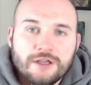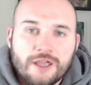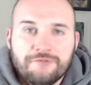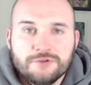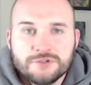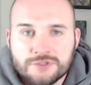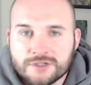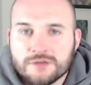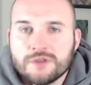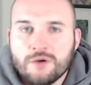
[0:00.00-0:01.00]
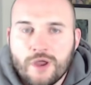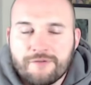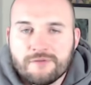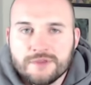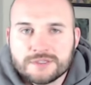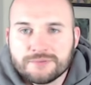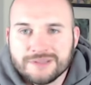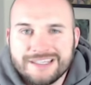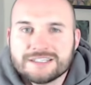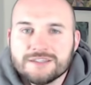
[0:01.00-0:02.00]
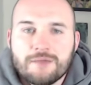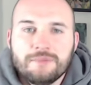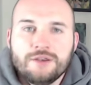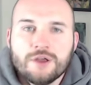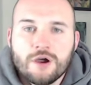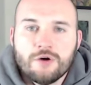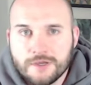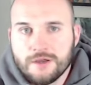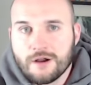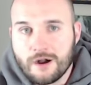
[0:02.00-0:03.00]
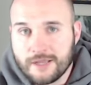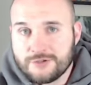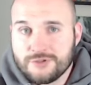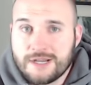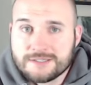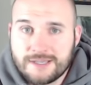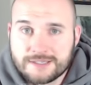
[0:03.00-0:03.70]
If you took something away from this, please let me know. I'll catch you guys next